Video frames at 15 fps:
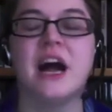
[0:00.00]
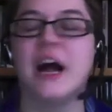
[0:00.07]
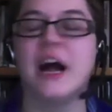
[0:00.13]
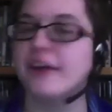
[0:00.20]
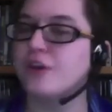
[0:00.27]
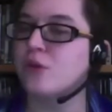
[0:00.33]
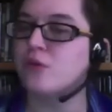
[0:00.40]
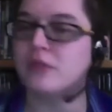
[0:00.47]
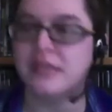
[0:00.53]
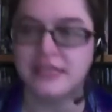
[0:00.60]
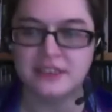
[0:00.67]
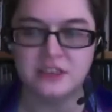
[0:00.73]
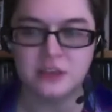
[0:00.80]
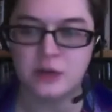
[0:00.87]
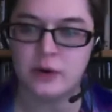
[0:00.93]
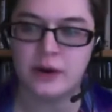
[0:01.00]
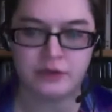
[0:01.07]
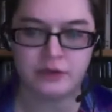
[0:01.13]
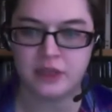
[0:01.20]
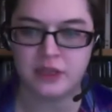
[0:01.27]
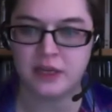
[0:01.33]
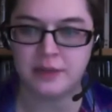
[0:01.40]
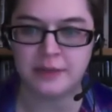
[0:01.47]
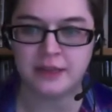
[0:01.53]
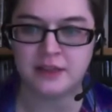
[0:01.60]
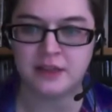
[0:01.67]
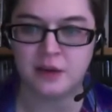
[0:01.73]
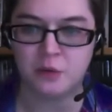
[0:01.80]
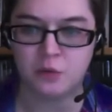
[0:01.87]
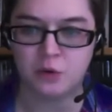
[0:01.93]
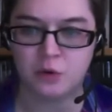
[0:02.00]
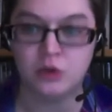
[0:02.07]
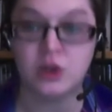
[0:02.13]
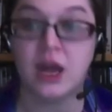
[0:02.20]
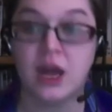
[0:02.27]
I don't need to know everything about that world.